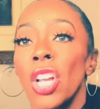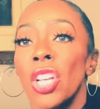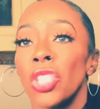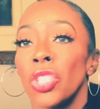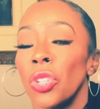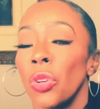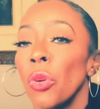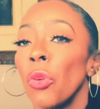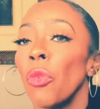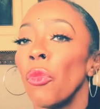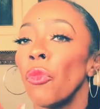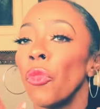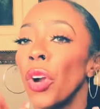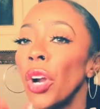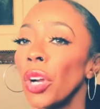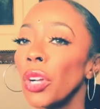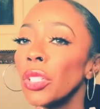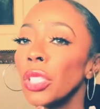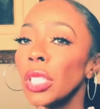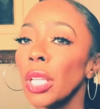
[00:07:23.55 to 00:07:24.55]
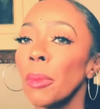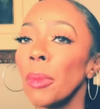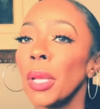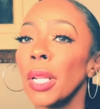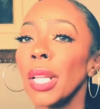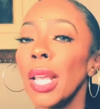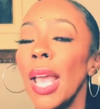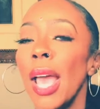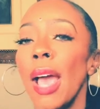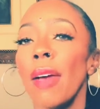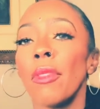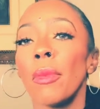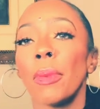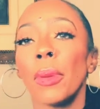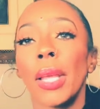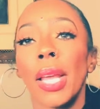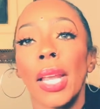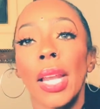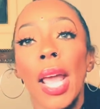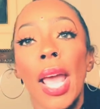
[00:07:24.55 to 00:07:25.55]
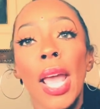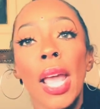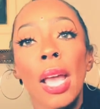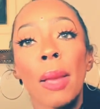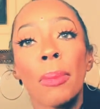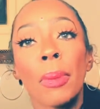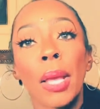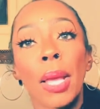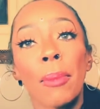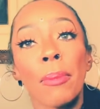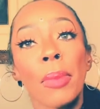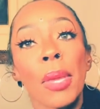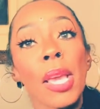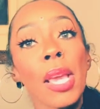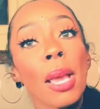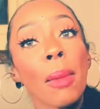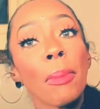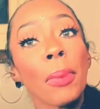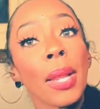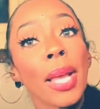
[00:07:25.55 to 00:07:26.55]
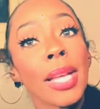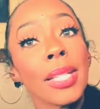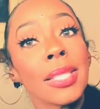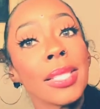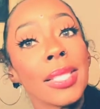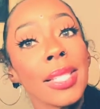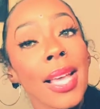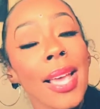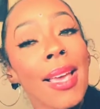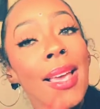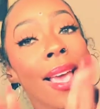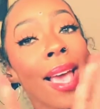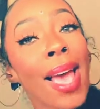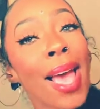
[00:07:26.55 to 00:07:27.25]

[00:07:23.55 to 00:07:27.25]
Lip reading: So Virgos typically have a plan A, a plan B, a plan C,